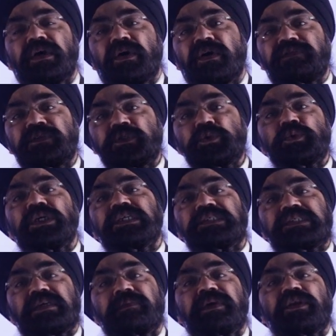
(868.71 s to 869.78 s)
of
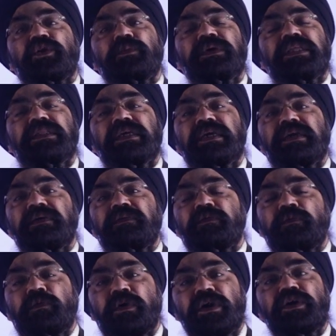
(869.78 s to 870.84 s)
students coming to me, they
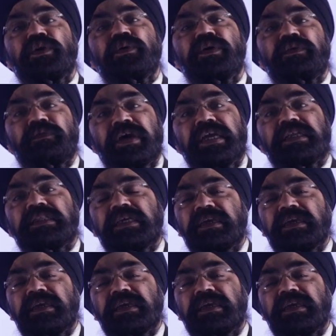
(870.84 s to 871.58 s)
want to invite,